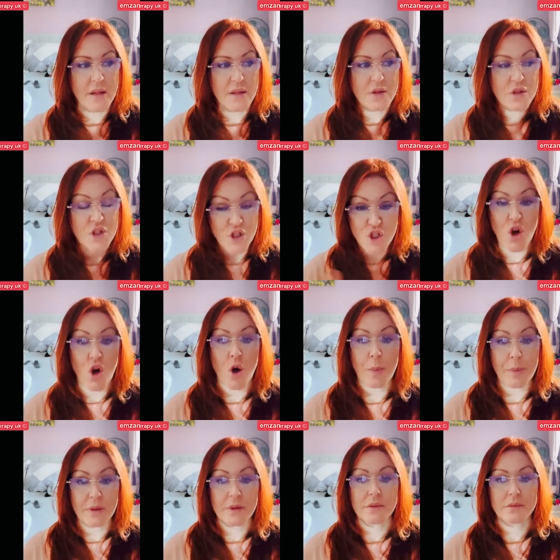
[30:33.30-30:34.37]

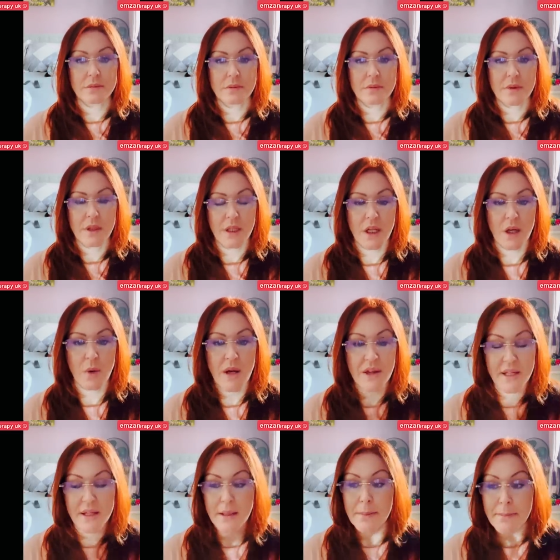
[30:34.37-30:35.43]
stop. You know, I
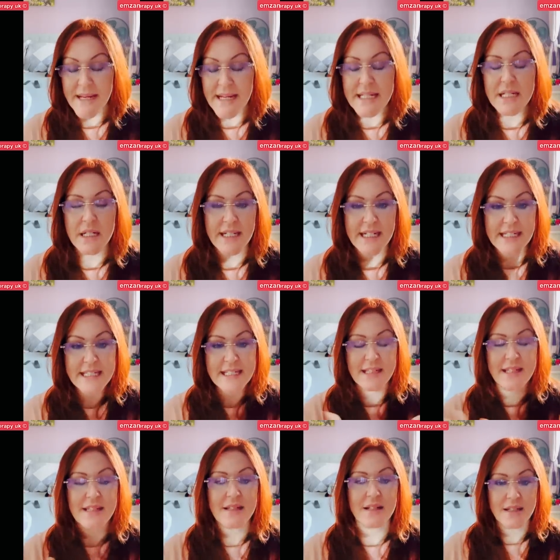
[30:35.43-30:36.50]
think the media, it's
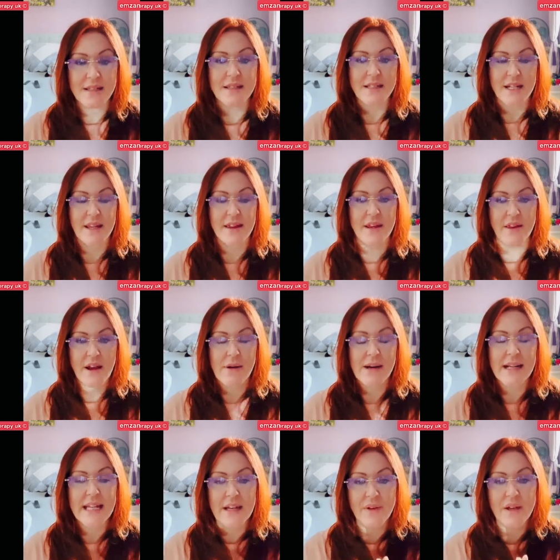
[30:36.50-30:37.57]
disgusting that they are
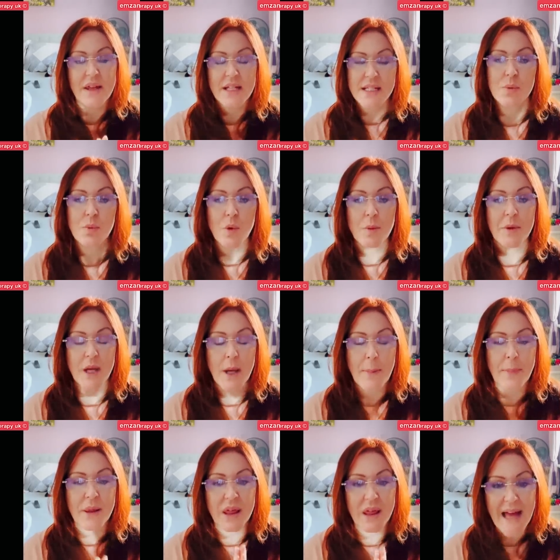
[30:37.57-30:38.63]
giving this woman a
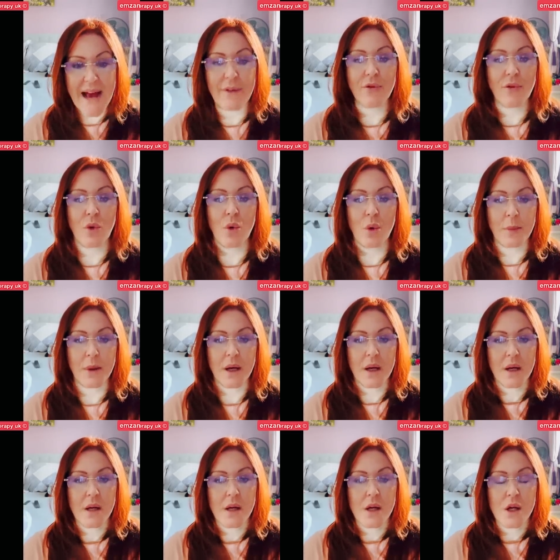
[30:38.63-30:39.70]
platform
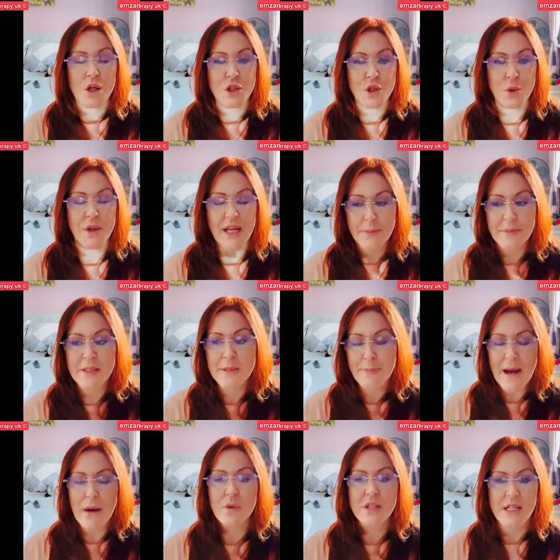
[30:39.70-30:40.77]
to keep
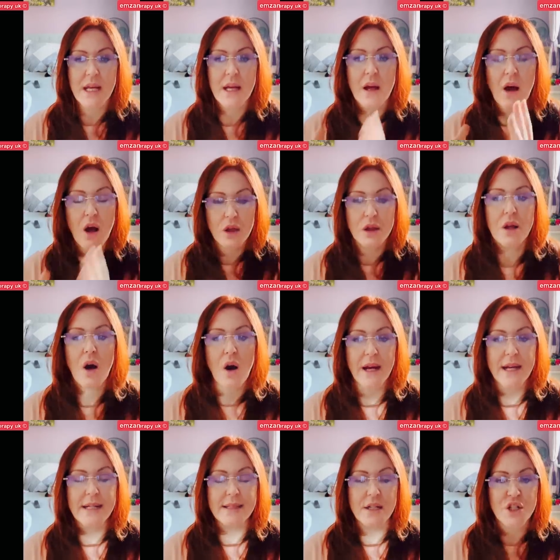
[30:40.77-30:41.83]
spouting her
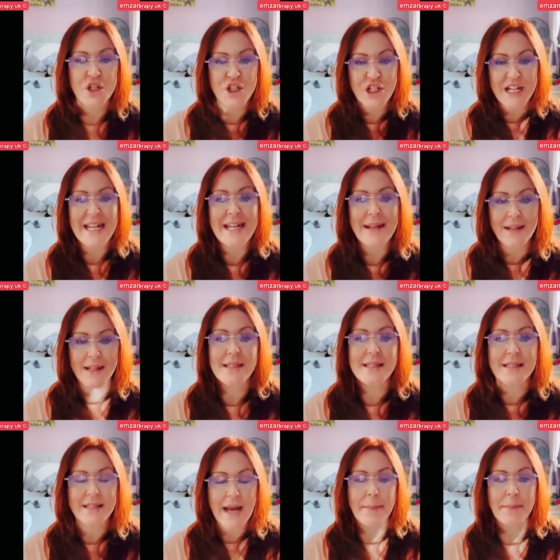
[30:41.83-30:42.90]
lies. She is
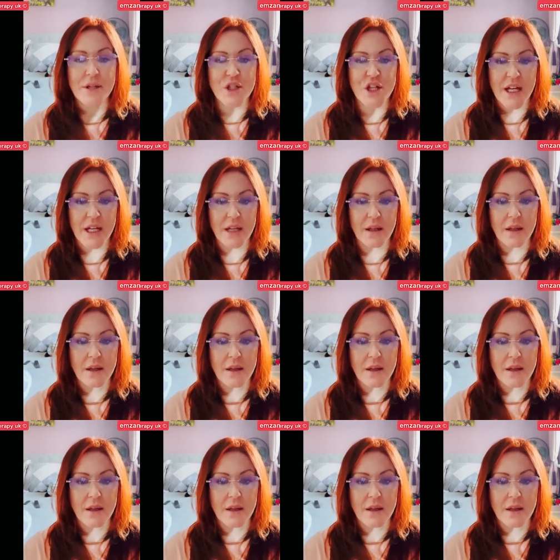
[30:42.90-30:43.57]
damaging